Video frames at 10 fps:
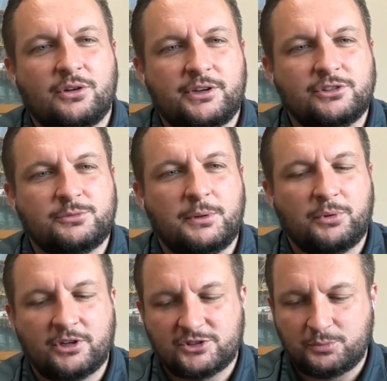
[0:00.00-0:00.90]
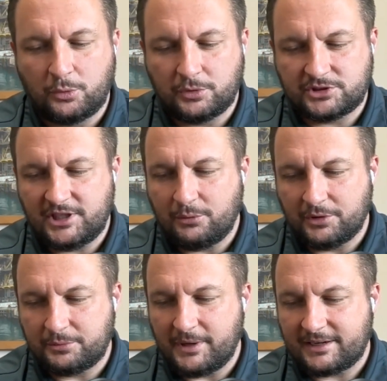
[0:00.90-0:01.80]
I used to be a part of the Sportworks
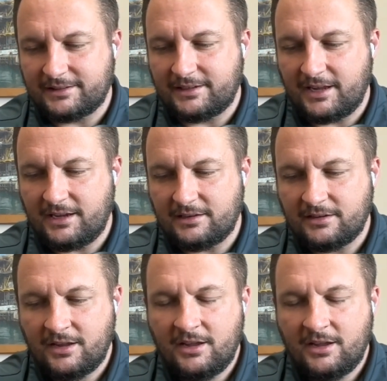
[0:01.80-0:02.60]
network back in the day, and